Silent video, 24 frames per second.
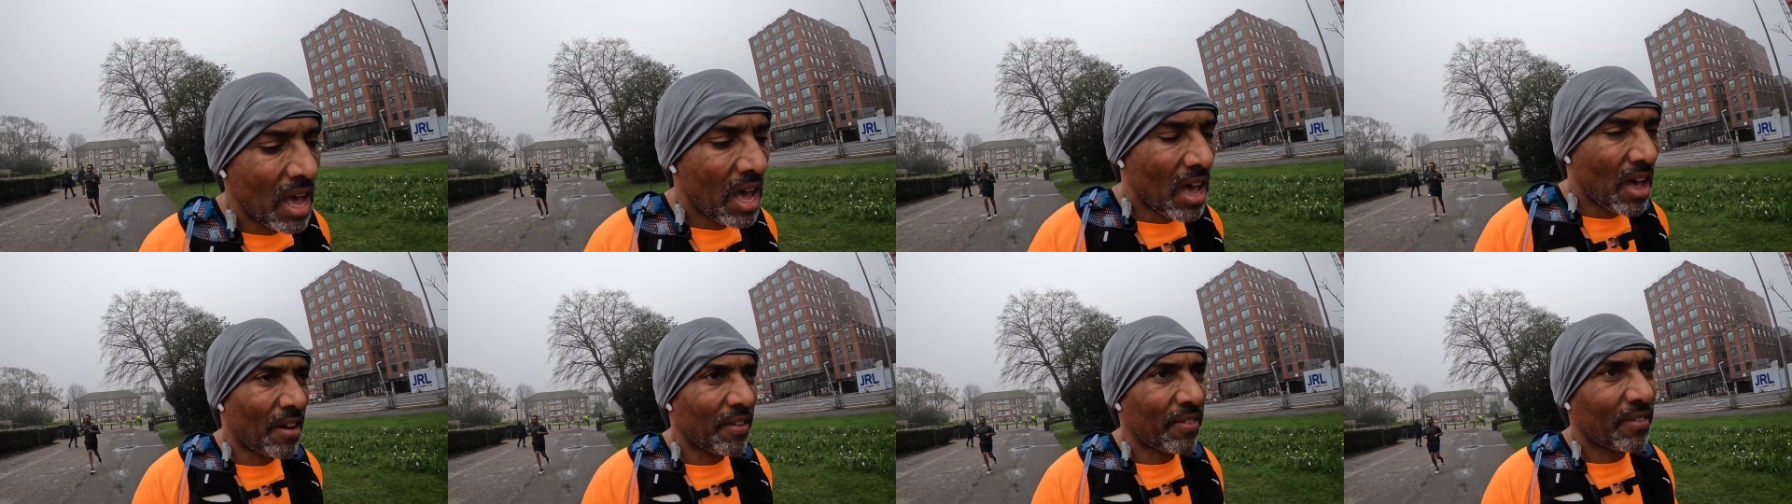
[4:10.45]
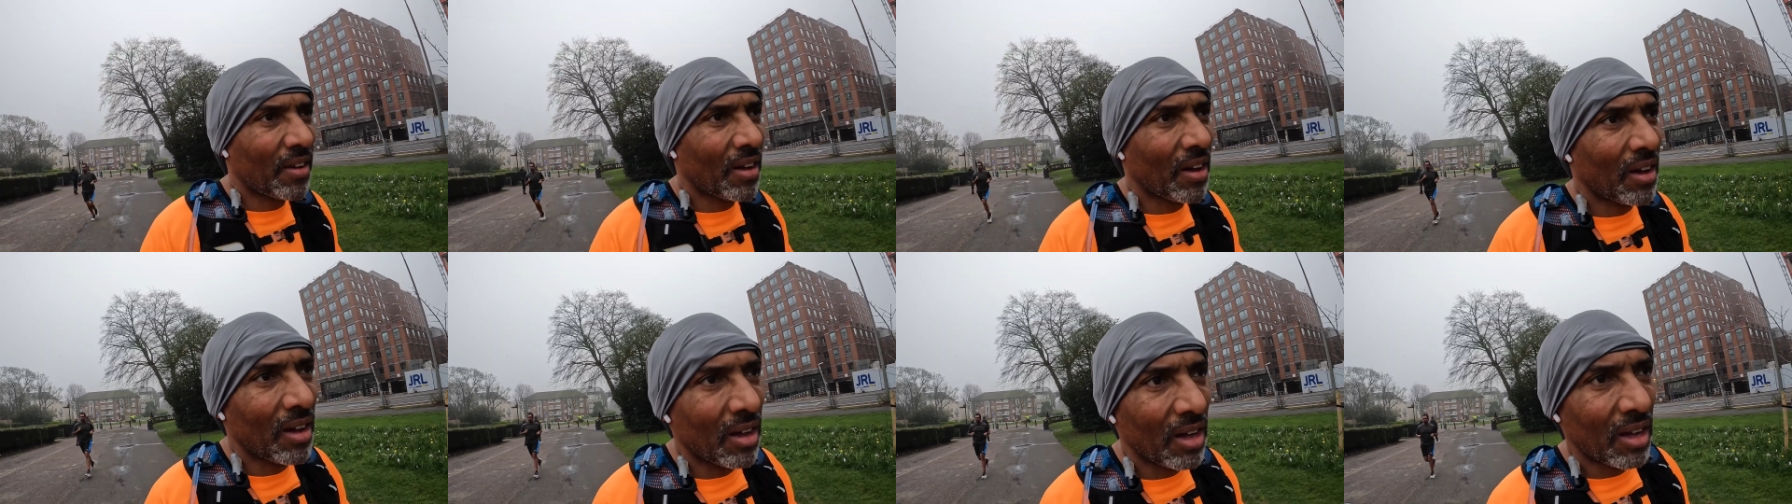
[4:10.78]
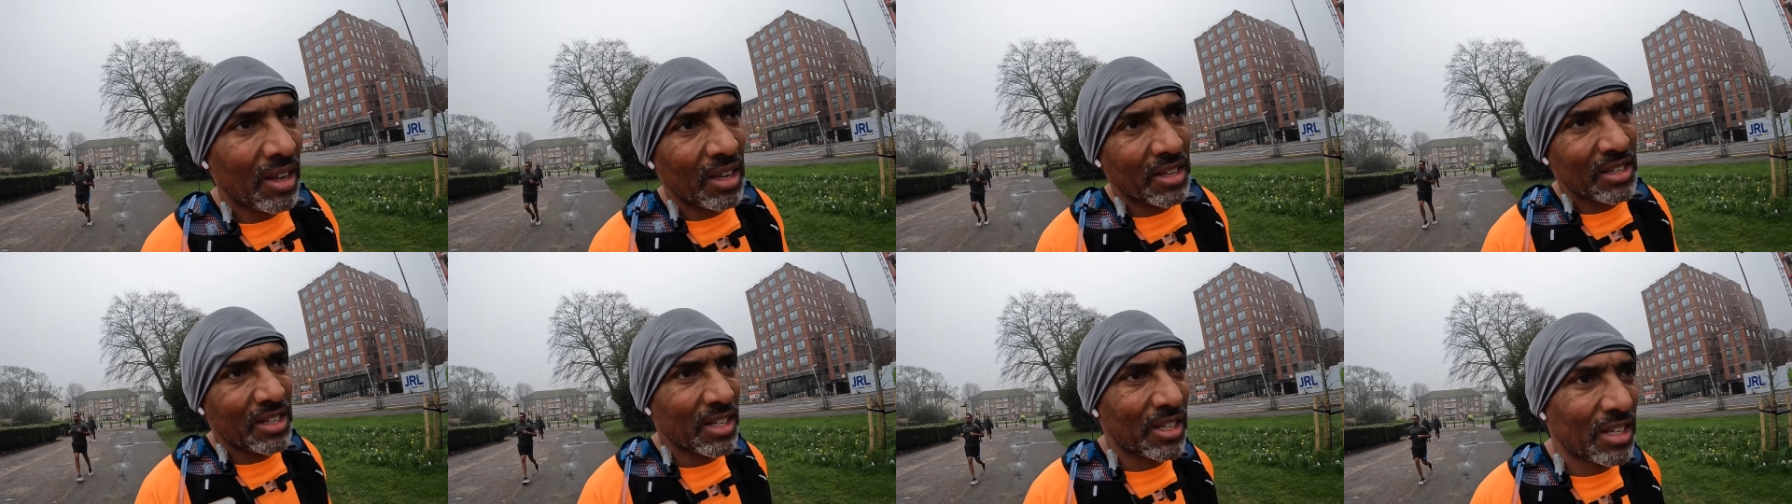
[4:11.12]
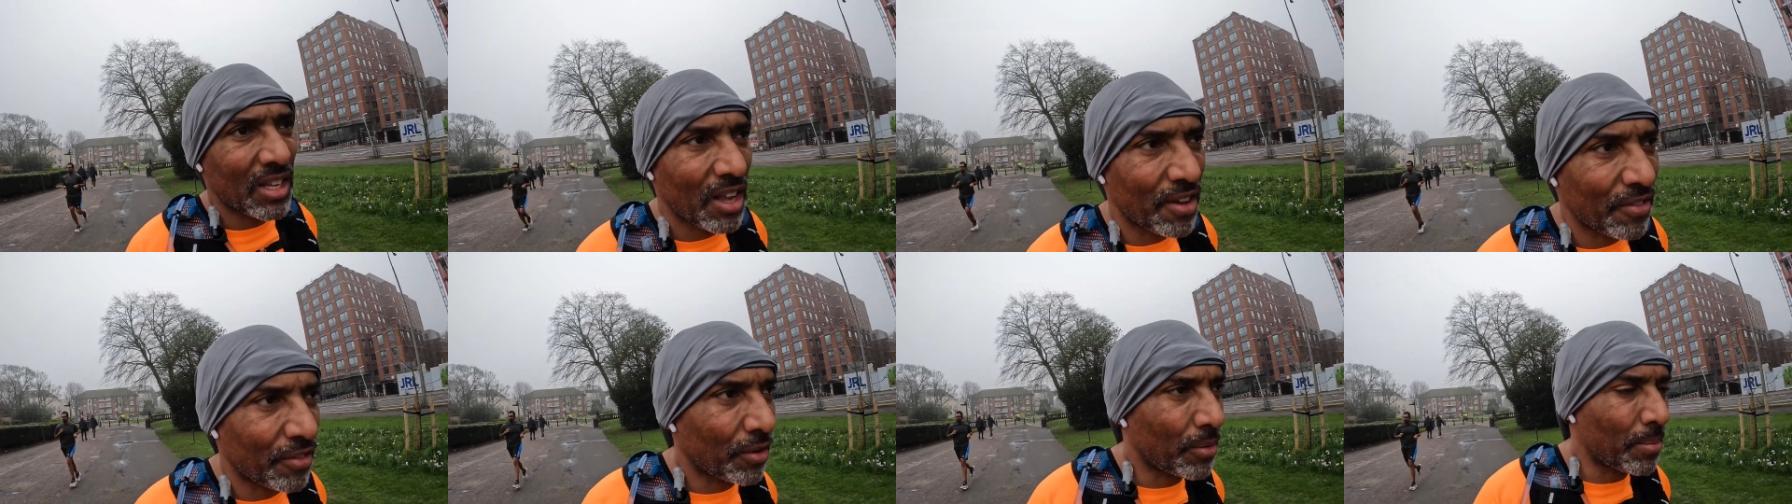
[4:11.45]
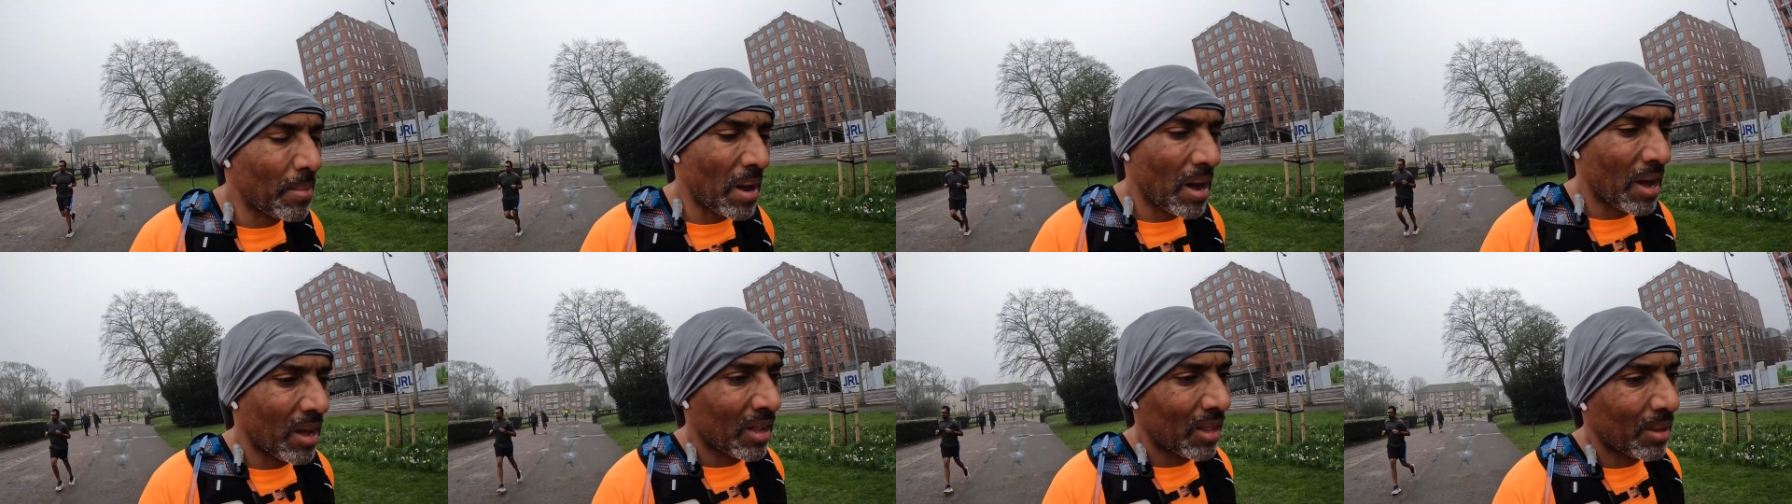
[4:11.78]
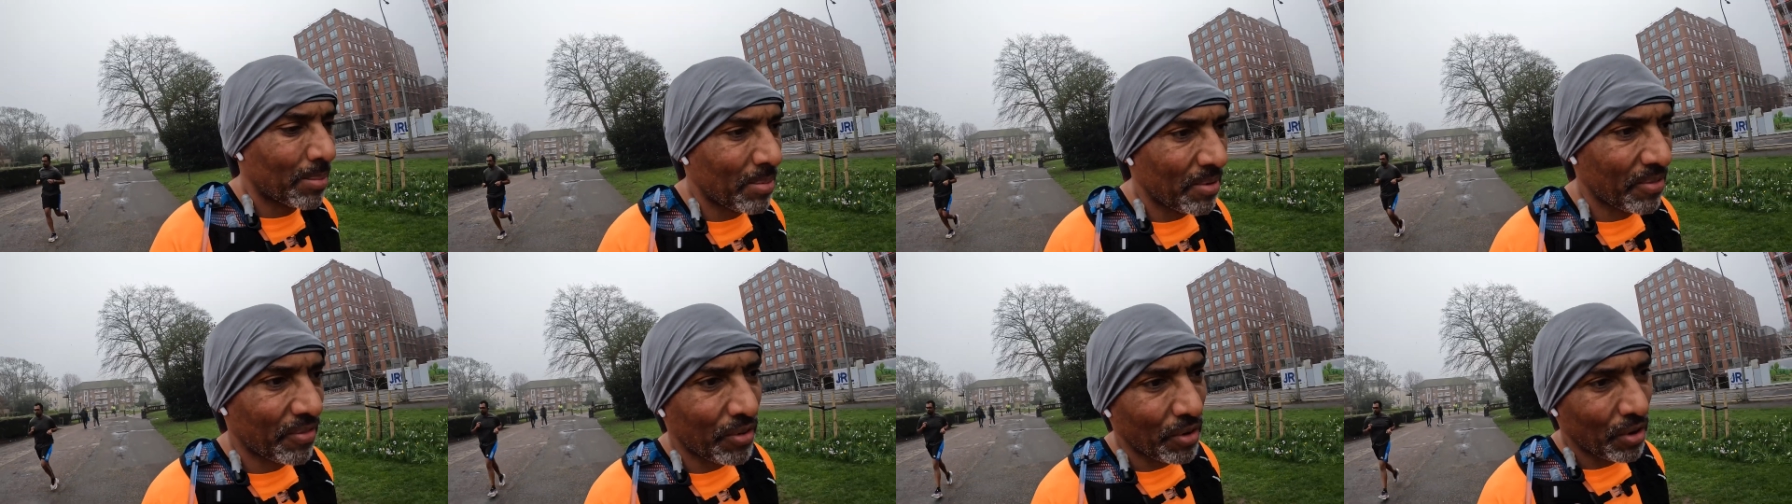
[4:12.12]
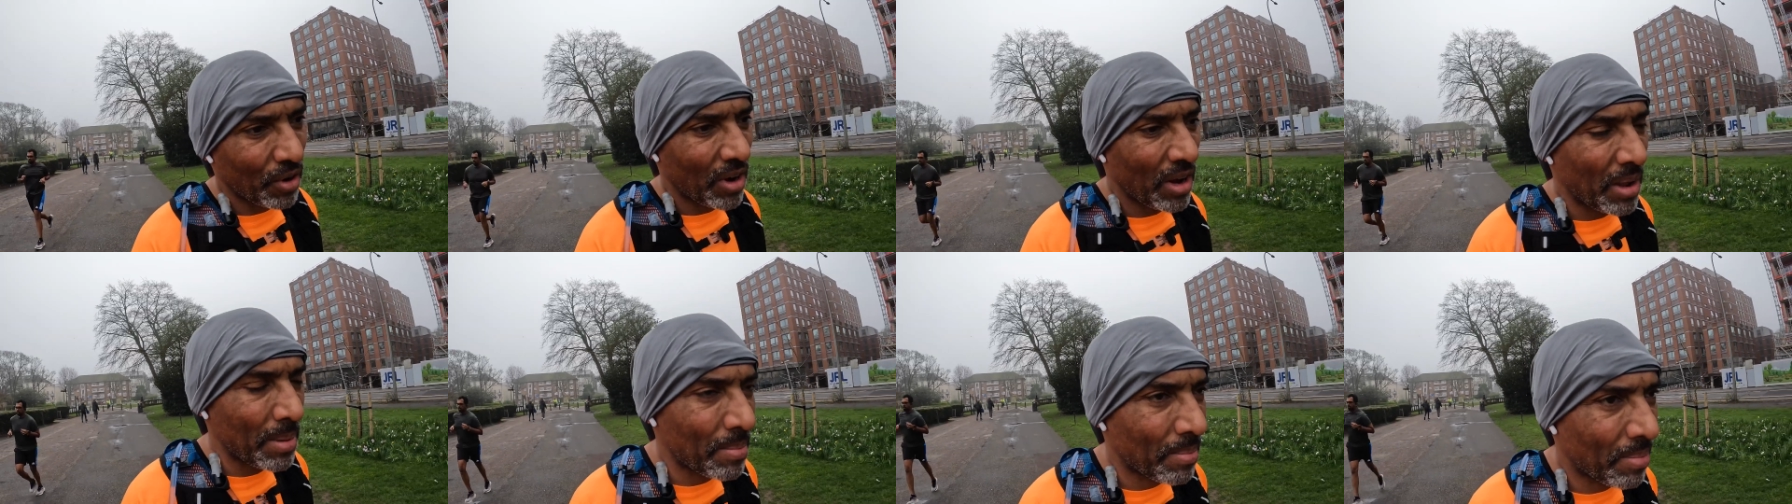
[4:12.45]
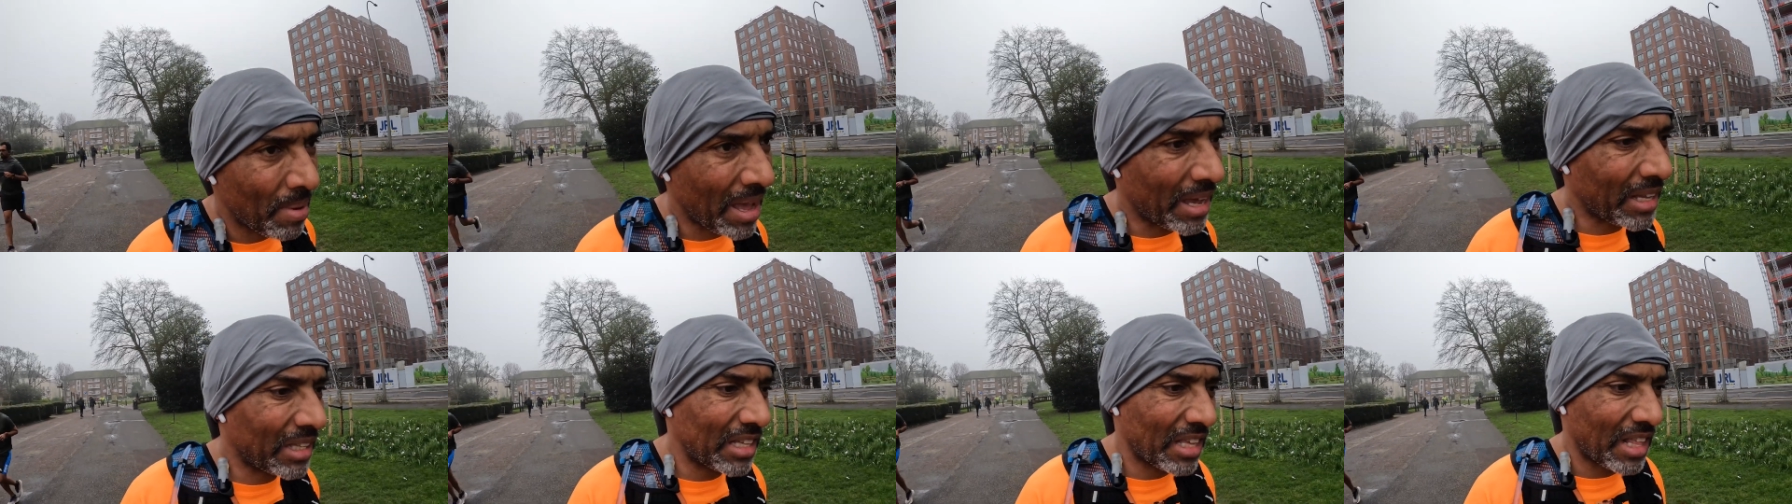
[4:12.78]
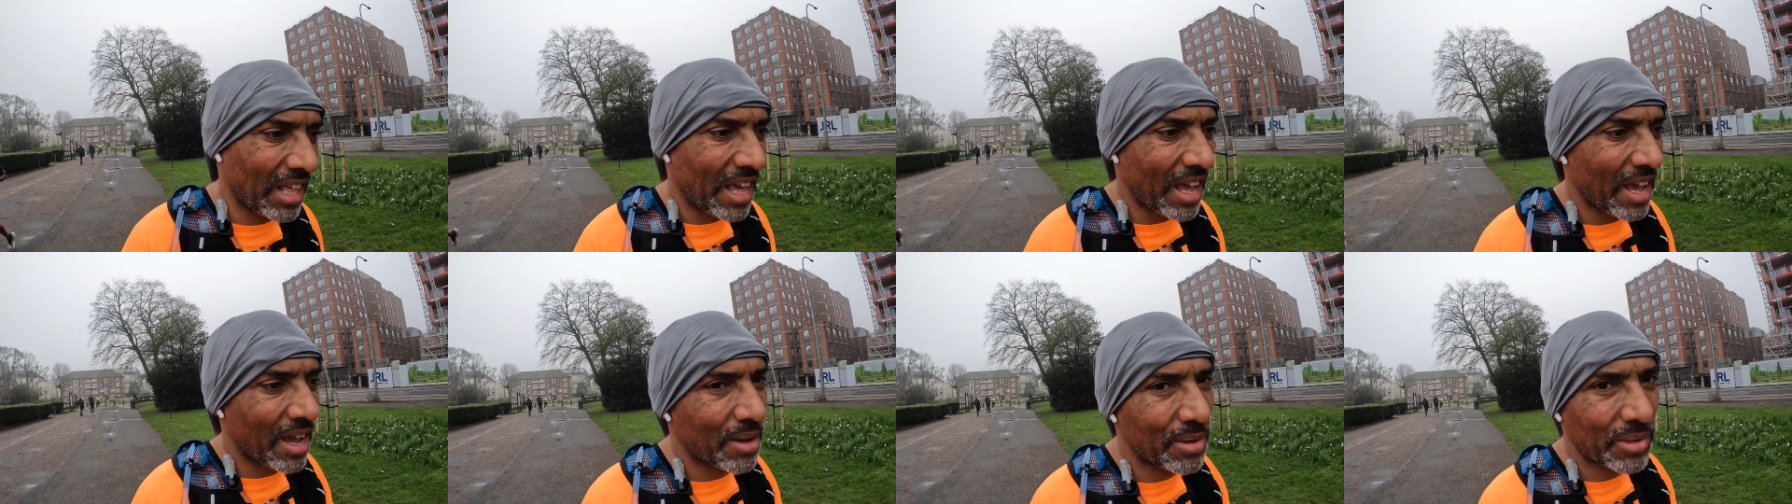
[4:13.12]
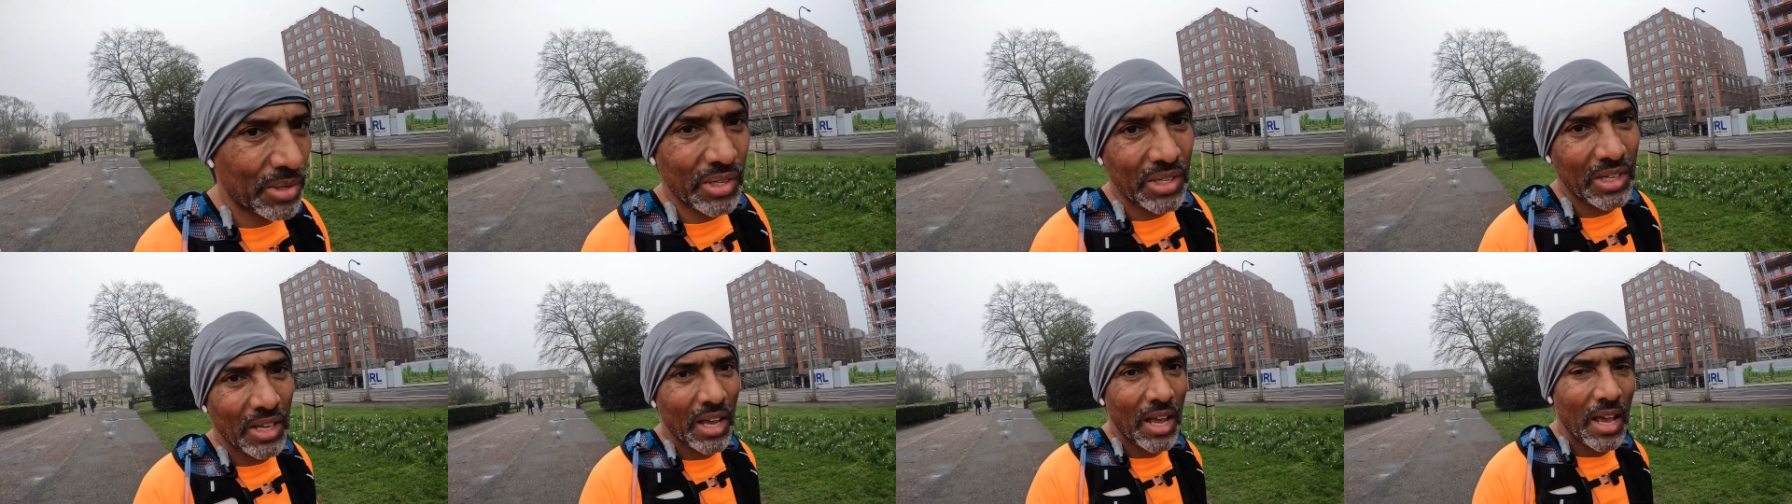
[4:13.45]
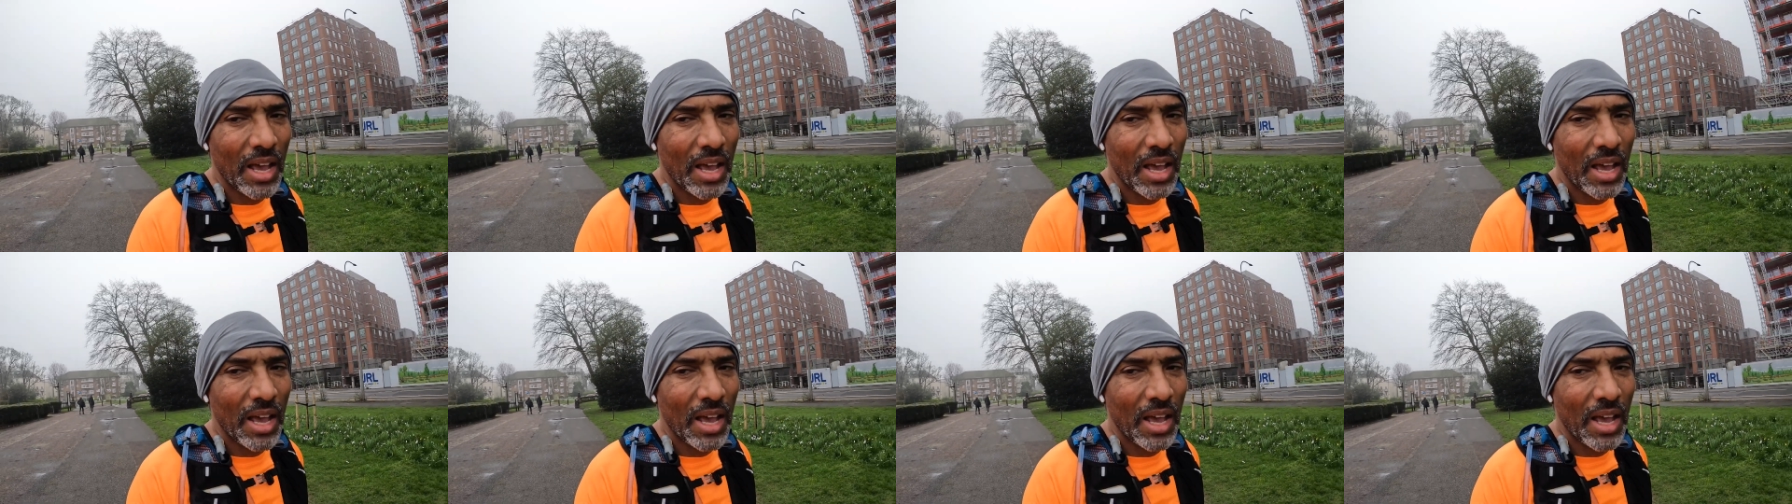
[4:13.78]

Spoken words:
I've got just over a mile before I'm back to the house,